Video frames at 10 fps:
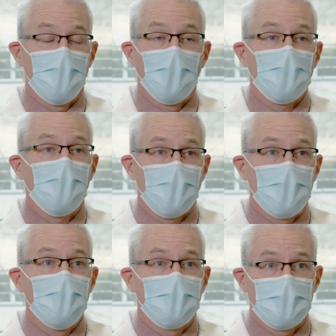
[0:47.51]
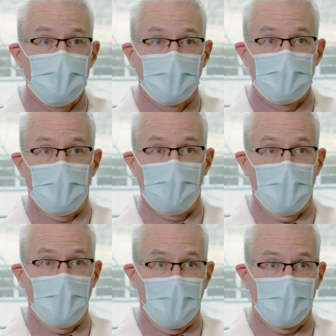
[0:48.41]
More than 3 million children
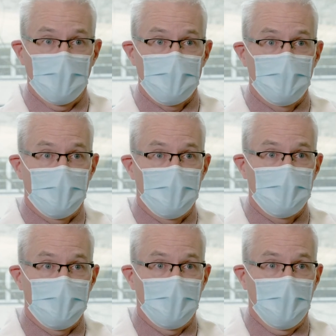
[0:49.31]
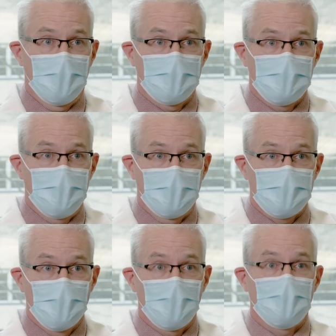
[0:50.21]
have been diagnosed with this in the United
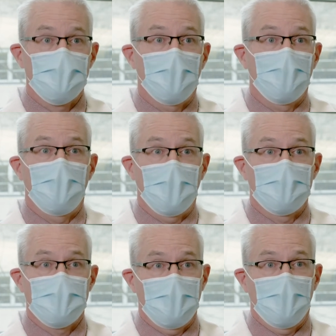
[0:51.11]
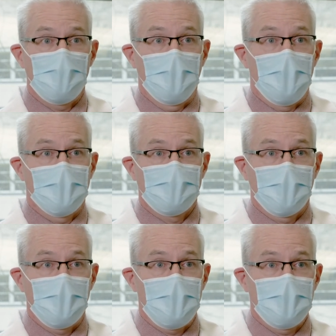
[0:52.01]
States. More than 12,000 have been
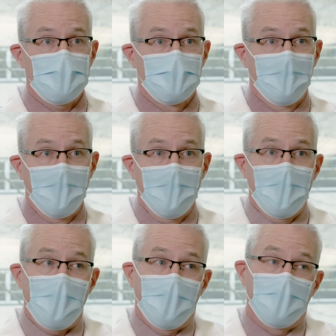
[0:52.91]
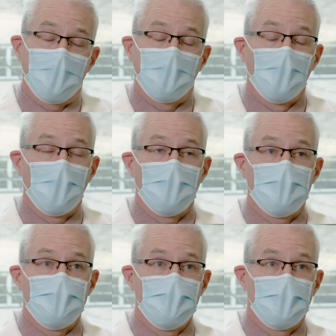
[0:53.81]
hospitalized and more
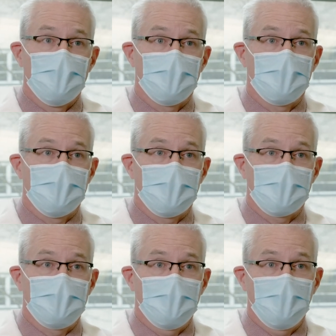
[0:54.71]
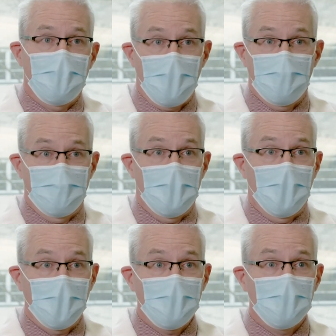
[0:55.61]
than 260 have
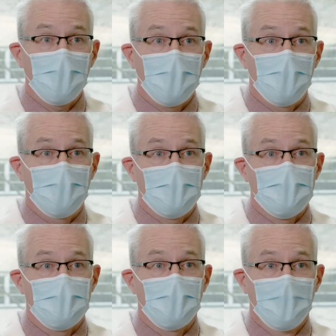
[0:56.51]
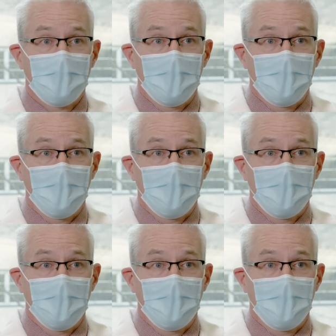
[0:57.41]
died. Um, so